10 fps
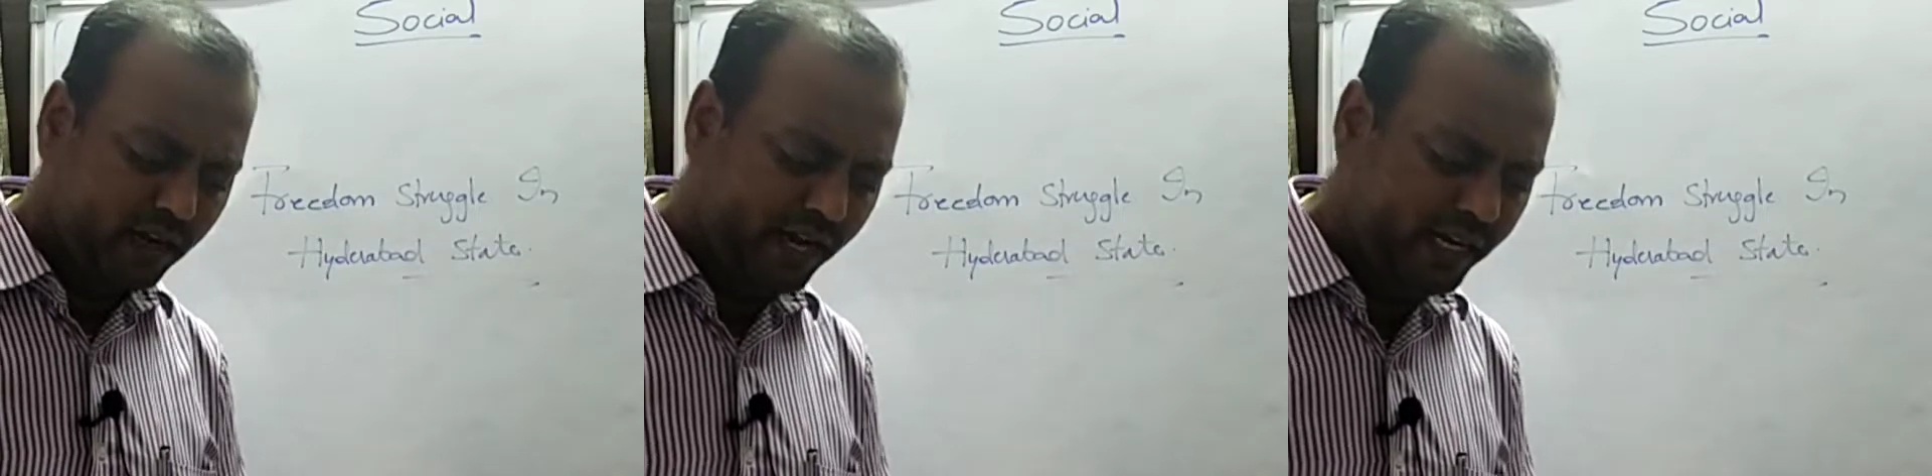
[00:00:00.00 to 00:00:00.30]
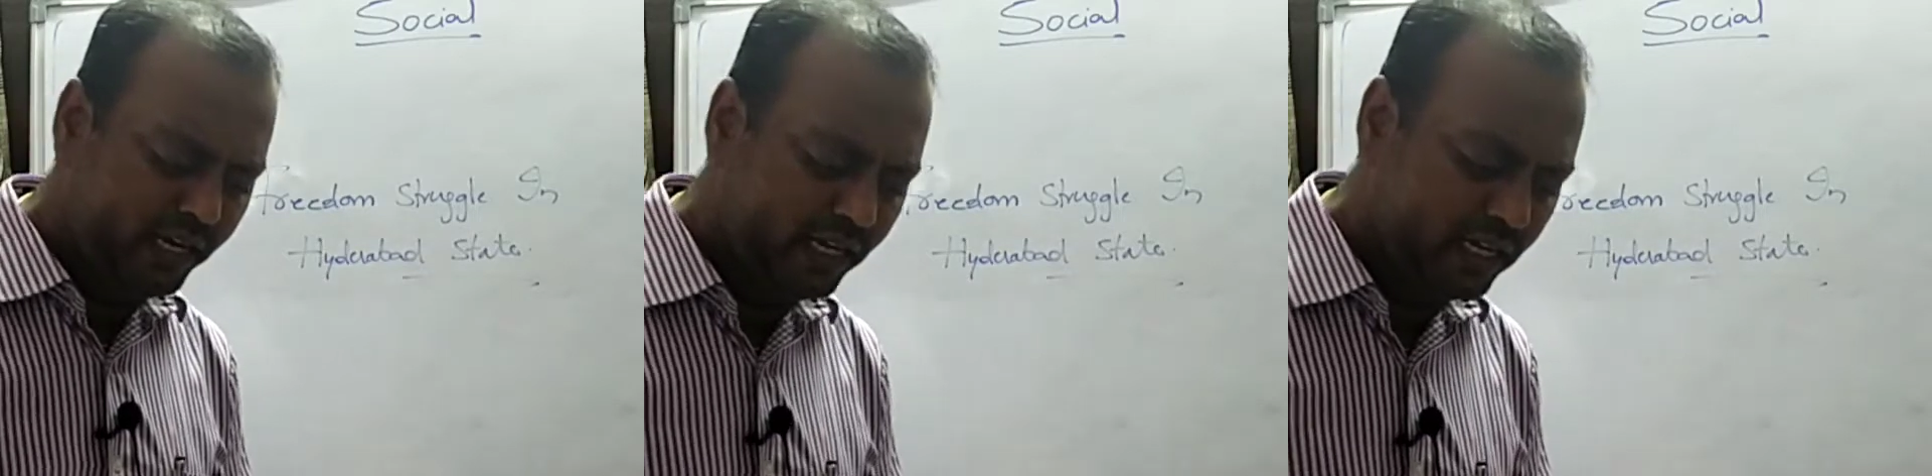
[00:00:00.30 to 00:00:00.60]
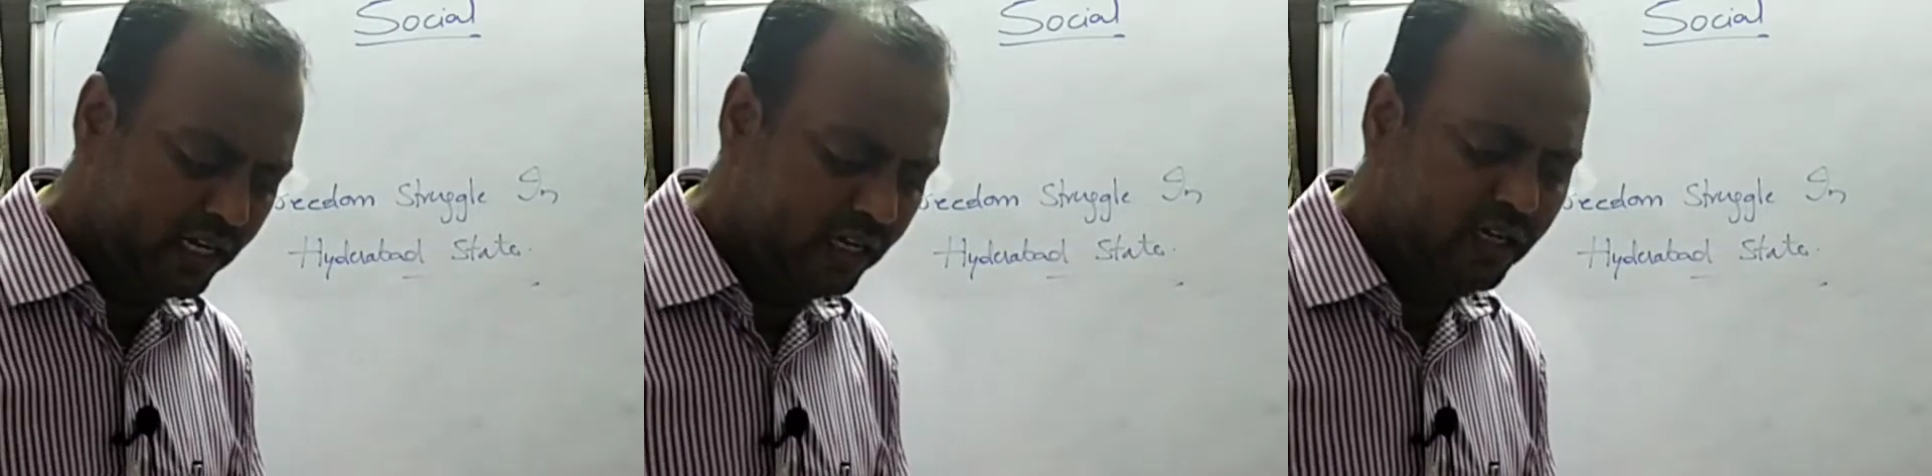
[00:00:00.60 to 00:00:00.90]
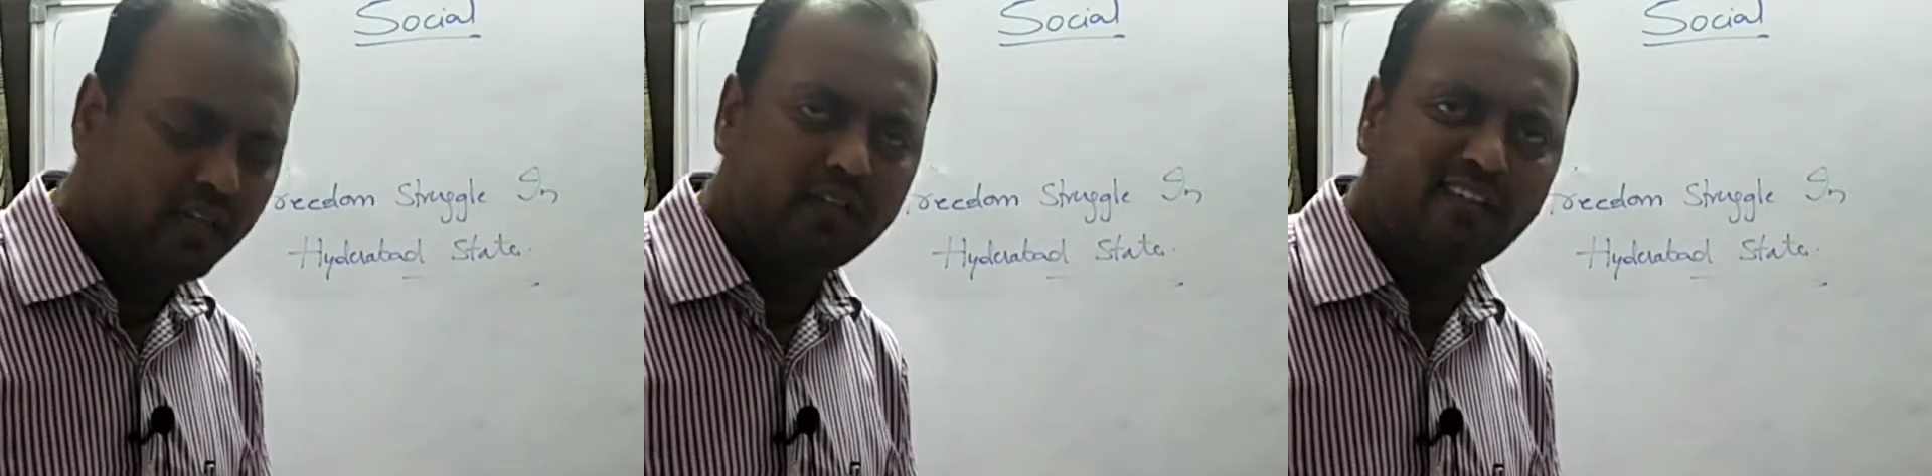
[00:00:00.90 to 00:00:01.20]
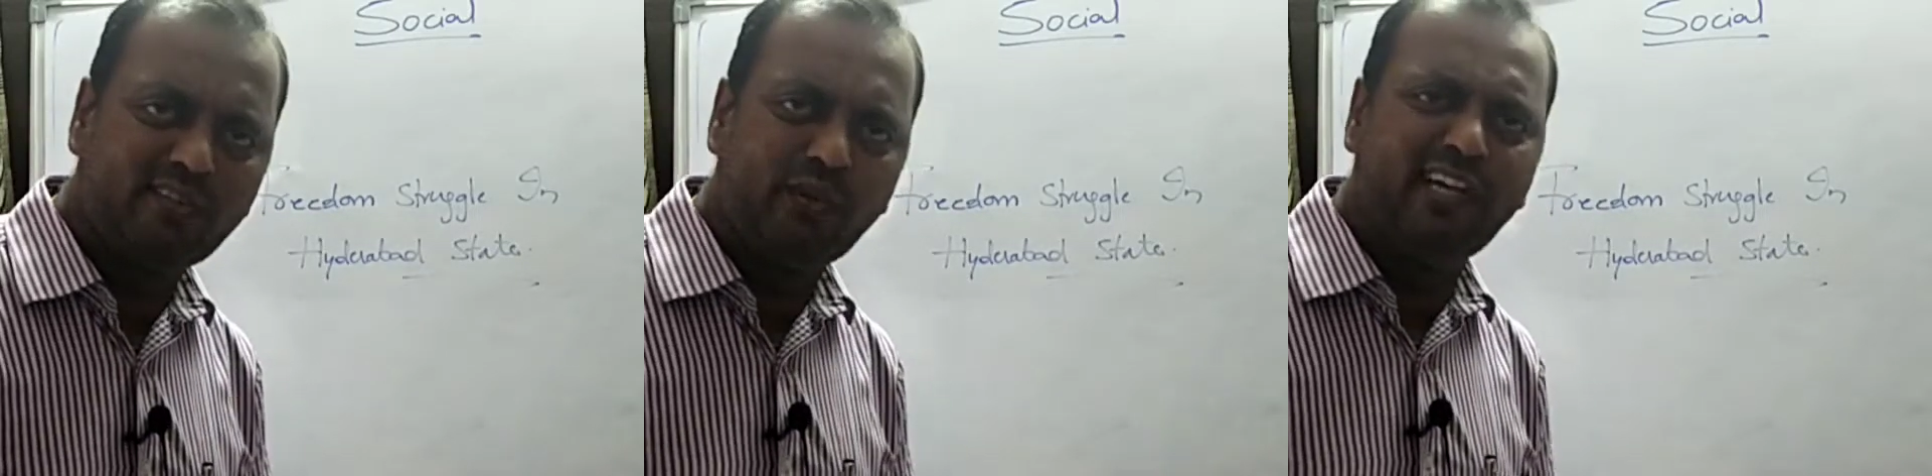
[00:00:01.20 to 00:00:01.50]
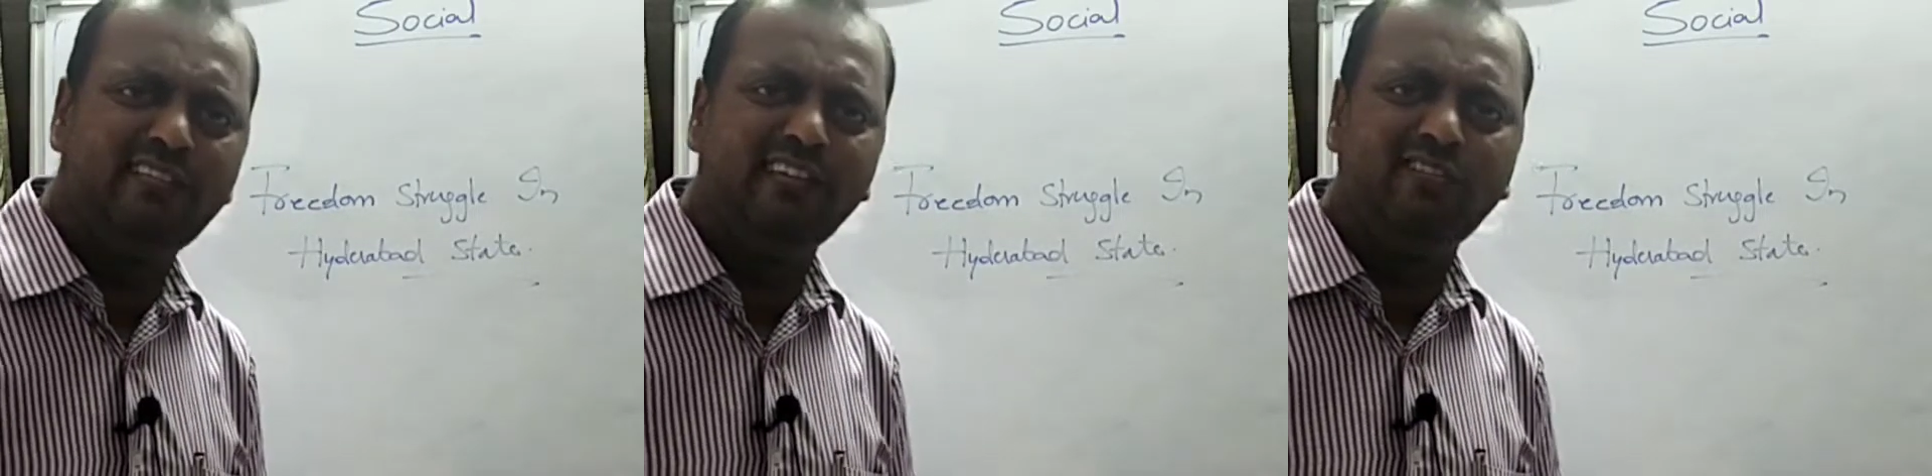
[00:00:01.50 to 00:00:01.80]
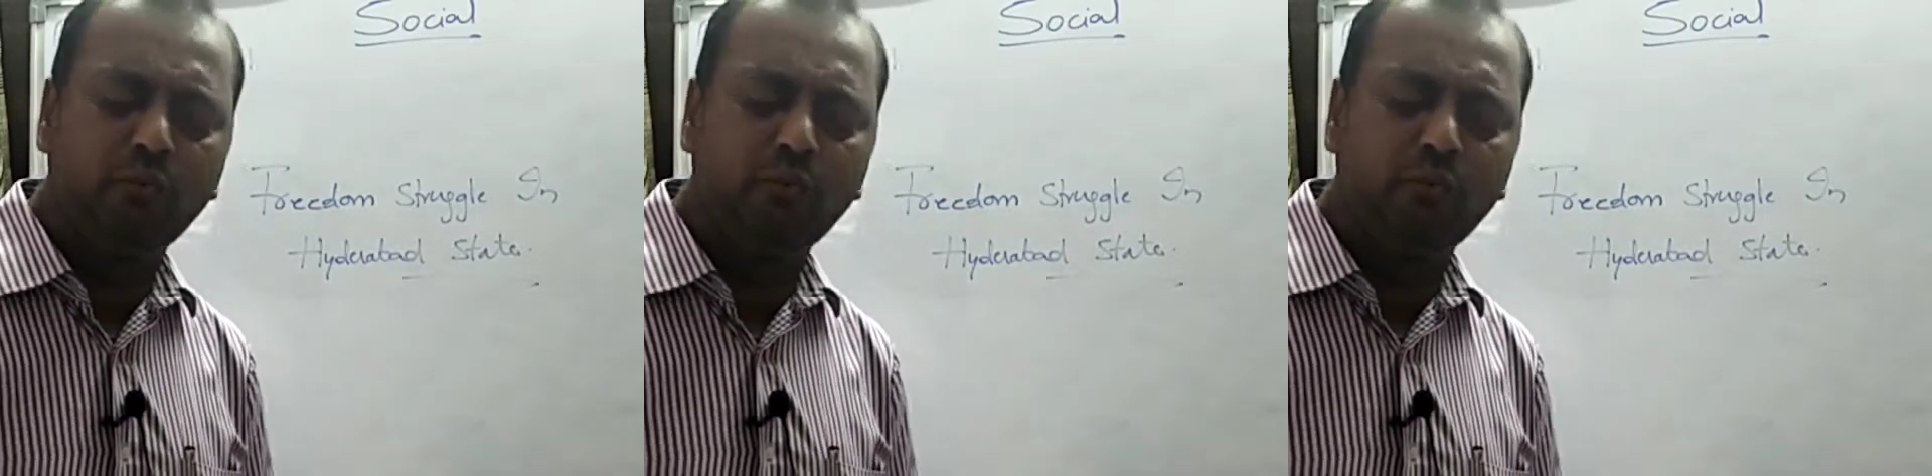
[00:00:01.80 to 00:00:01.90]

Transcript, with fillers: and uh, the students in